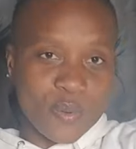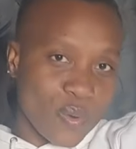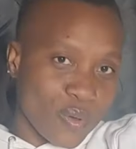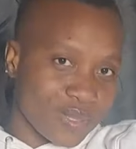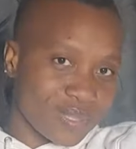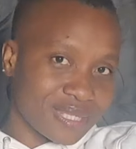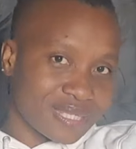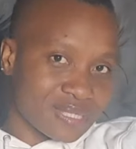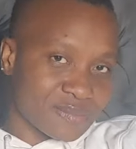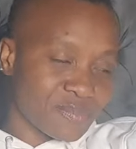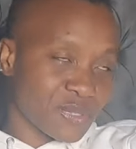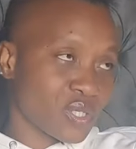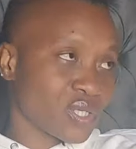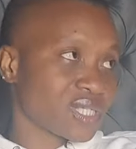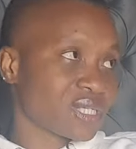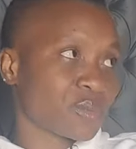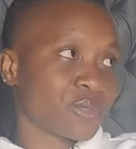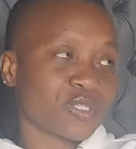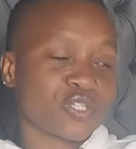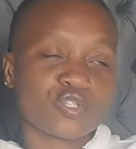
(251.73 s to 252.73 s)
wore this because
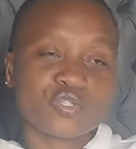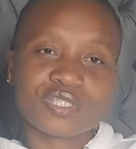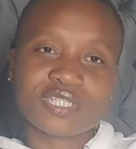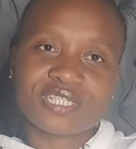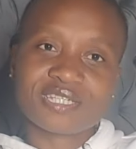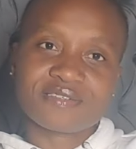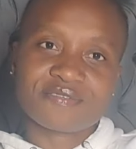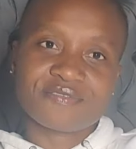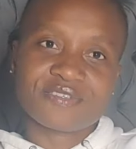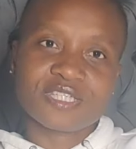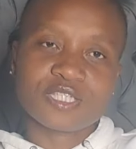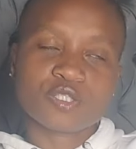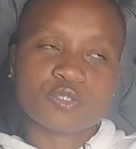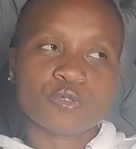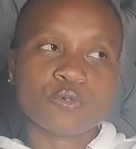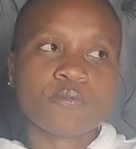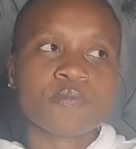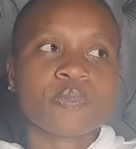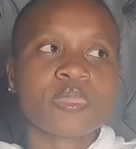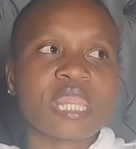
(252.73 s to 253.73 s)
I was shooting a
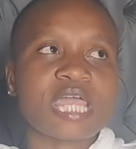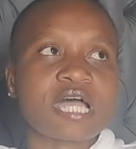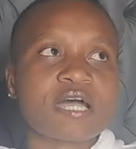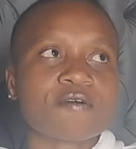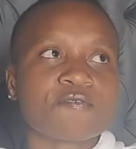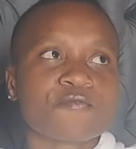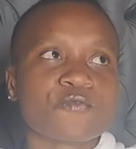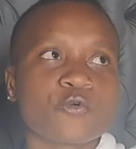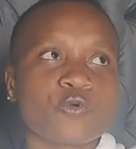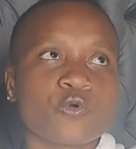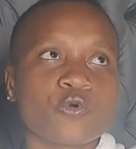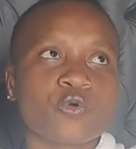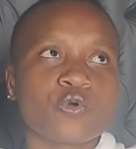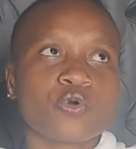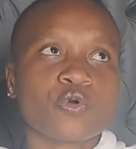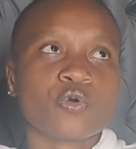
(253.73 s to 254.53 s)
video for